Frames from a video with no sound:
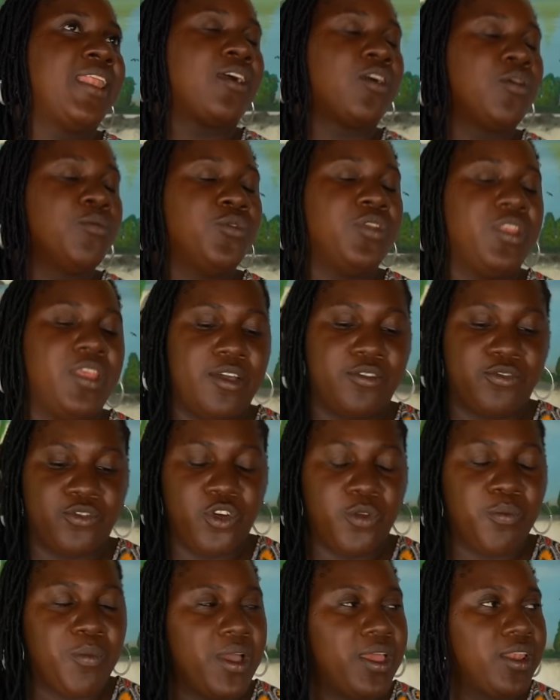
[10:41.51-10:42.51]
They have the
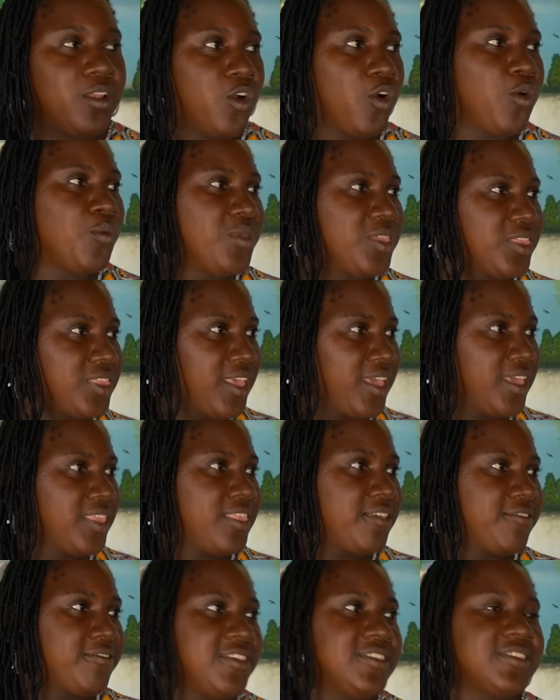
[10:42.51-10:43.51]
right to
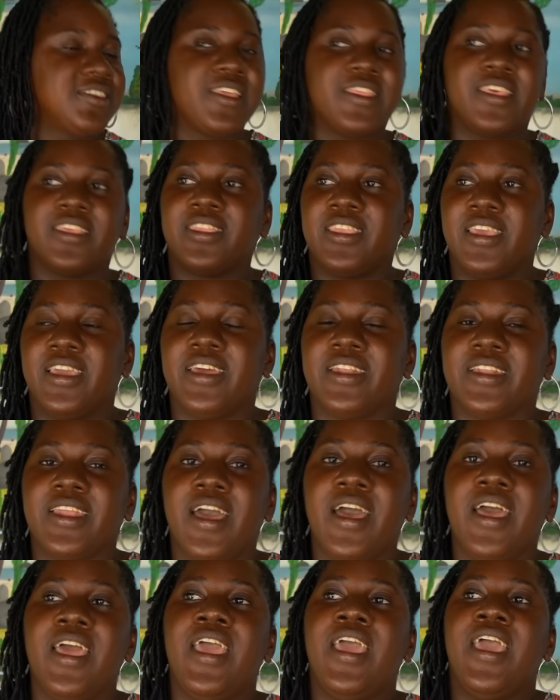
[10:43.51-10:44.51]
stay here. They have the
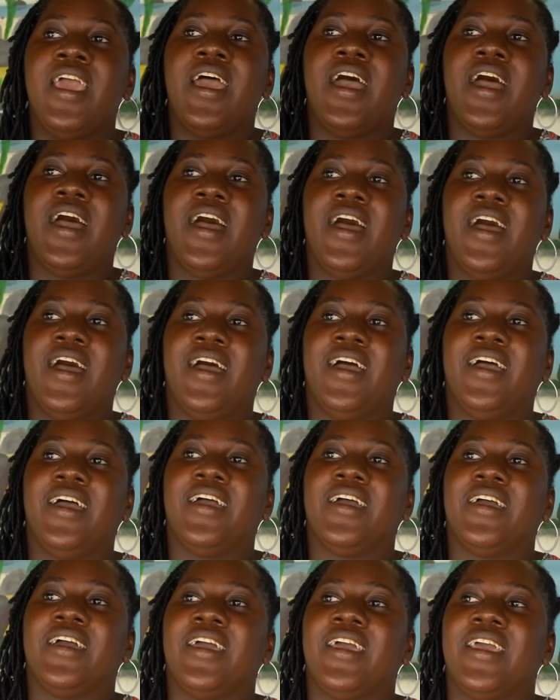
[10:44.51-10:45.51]
right over the land,
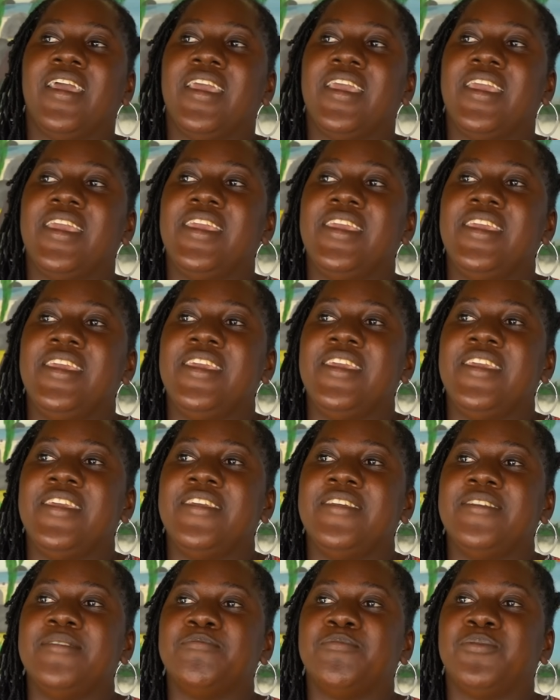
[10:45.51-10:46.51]
but still the
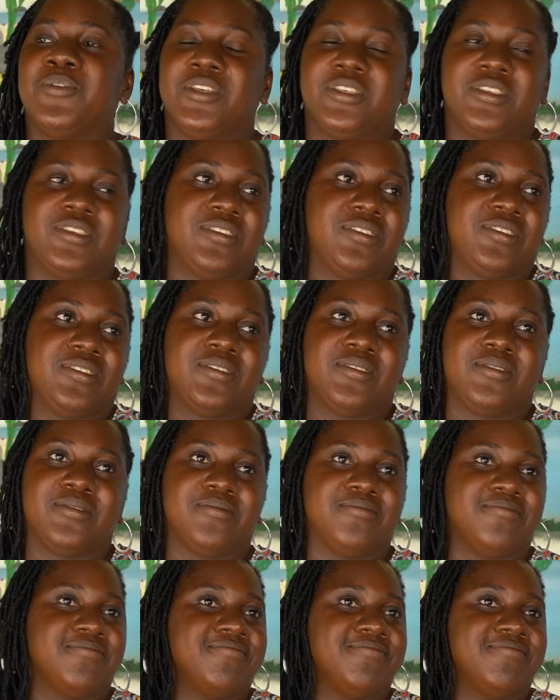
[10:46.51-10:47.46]
Honduran government is not